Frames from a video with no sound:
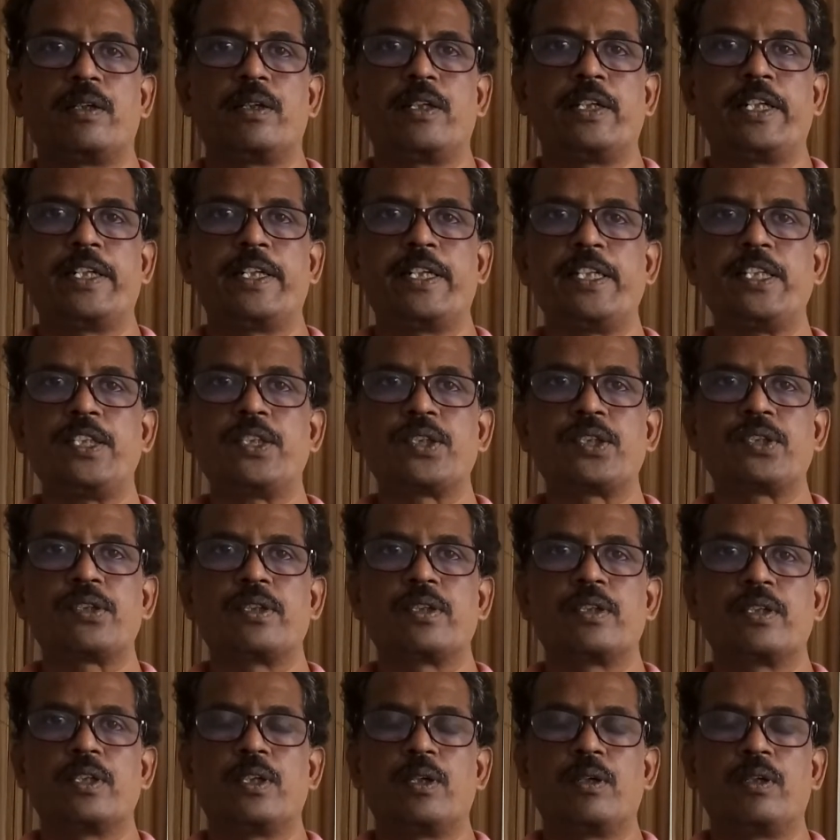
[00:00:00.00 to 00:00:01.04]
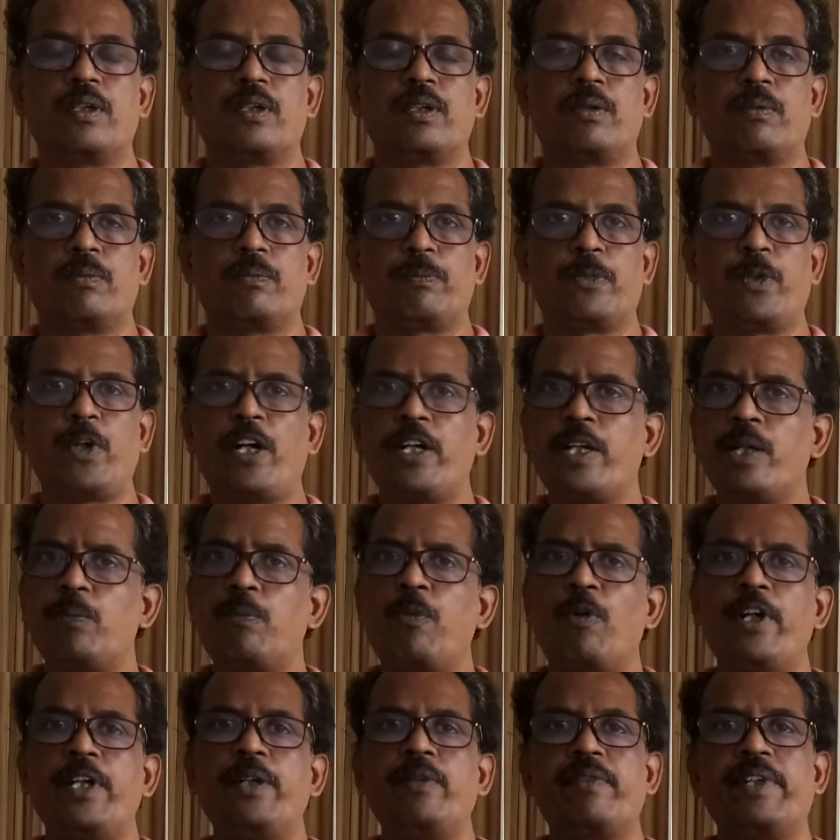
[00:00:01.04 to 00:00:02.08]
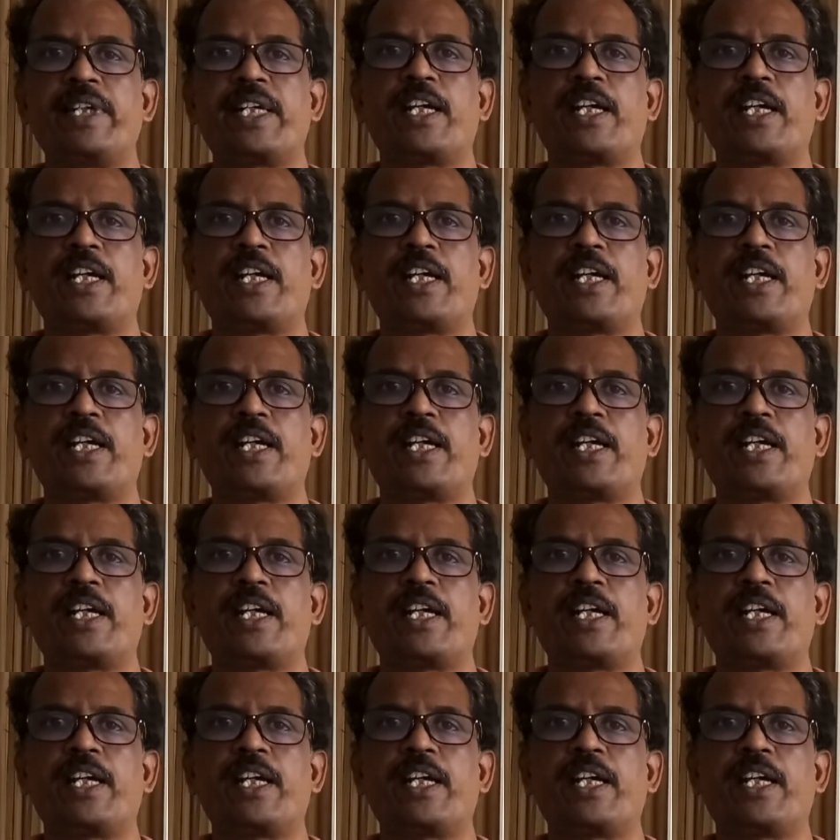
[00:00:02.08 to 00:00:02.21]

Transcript: it is beyond a point we